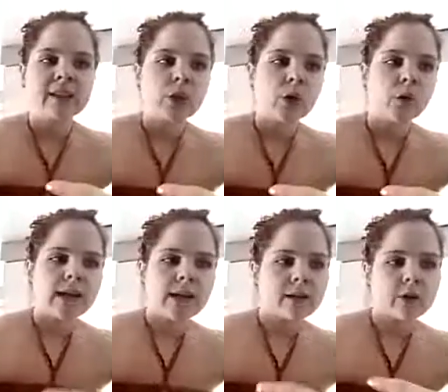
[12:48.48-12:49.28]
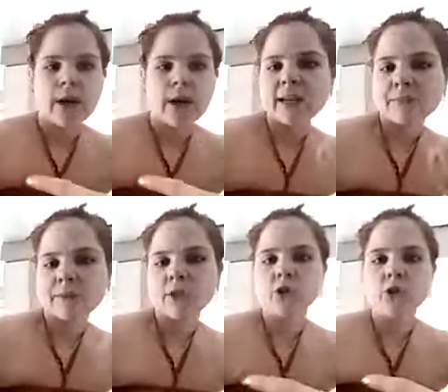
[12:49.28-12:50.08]
you had
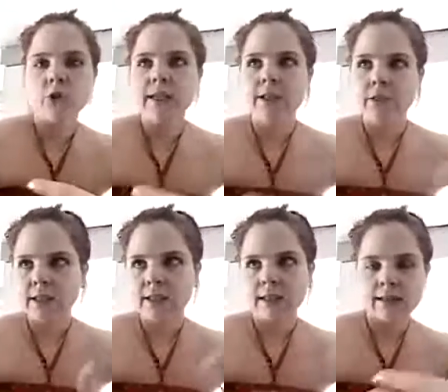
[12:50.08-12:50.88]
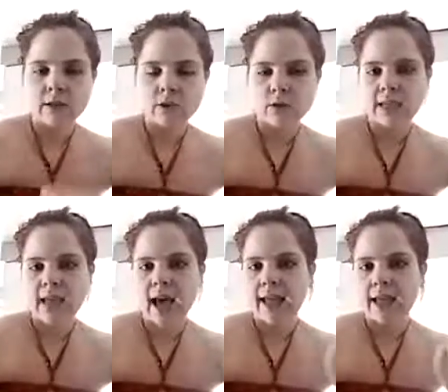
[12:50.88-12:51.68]
hip surgery and you did this and you did
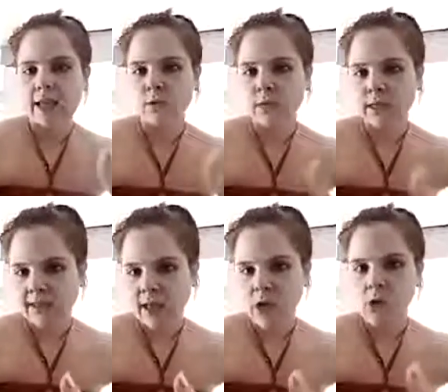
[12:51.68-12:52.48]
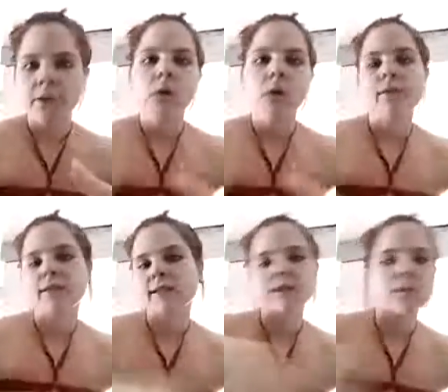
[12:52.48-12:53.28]
that and you need this help. Well,
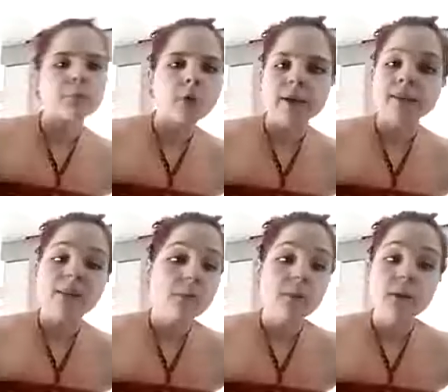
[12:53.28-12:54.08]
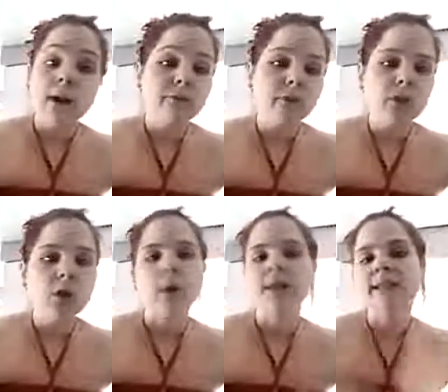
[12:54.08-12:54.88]
this is the product that would be right for
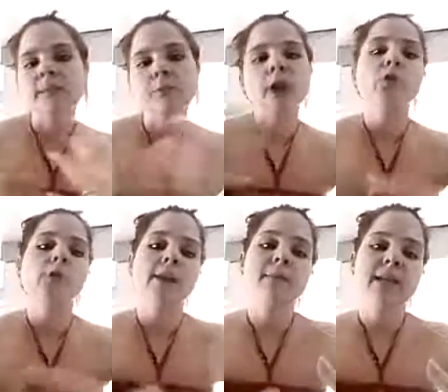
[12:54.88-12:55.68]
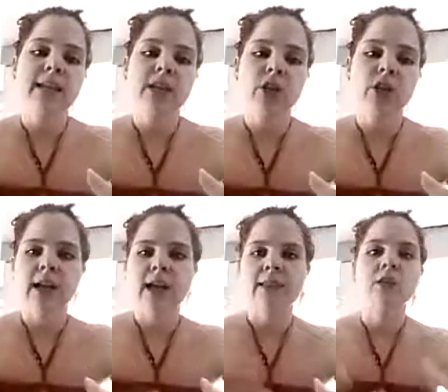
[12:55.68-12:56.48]
you. And it's a product
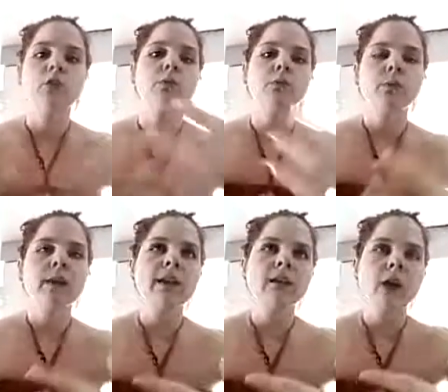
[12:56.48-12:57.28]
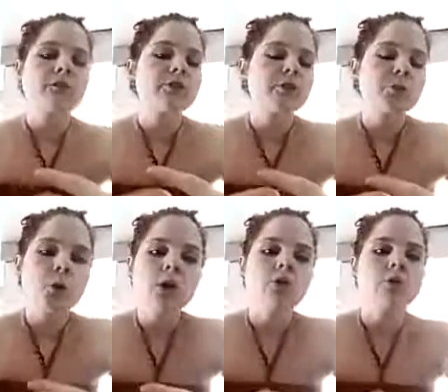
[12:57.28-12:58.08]
recommendation. And then we offer
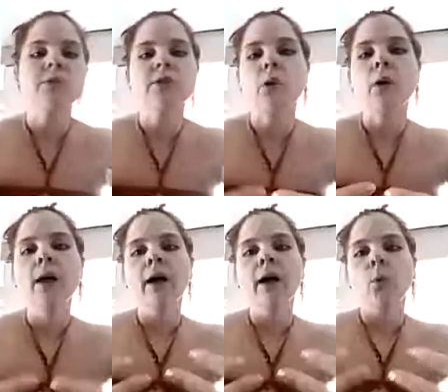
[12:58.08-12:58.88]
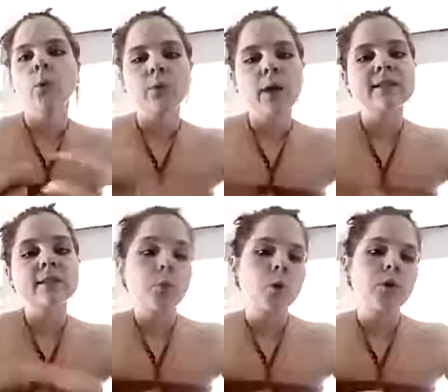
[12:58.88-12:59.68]
support groups. So we run
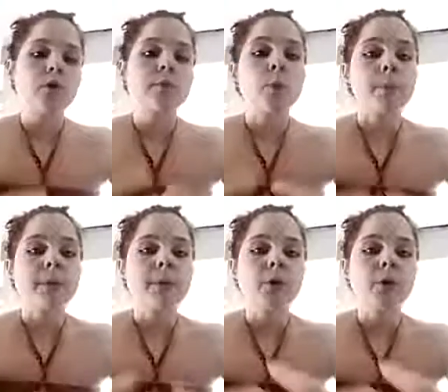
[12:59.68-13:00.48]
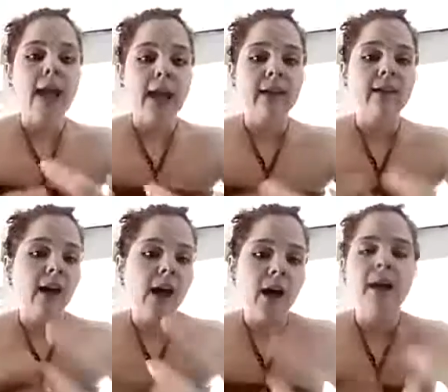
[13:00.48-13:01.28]
support groups where people can
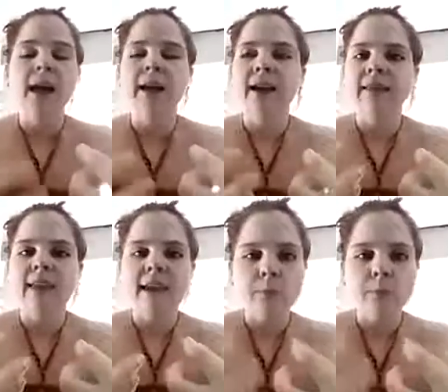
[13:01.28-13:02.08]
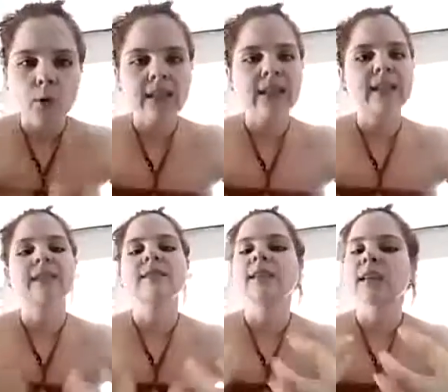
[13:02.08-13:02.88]
come and get that support they
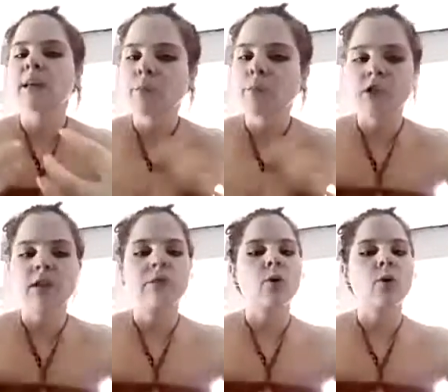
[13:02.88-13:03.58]
need to keep pushing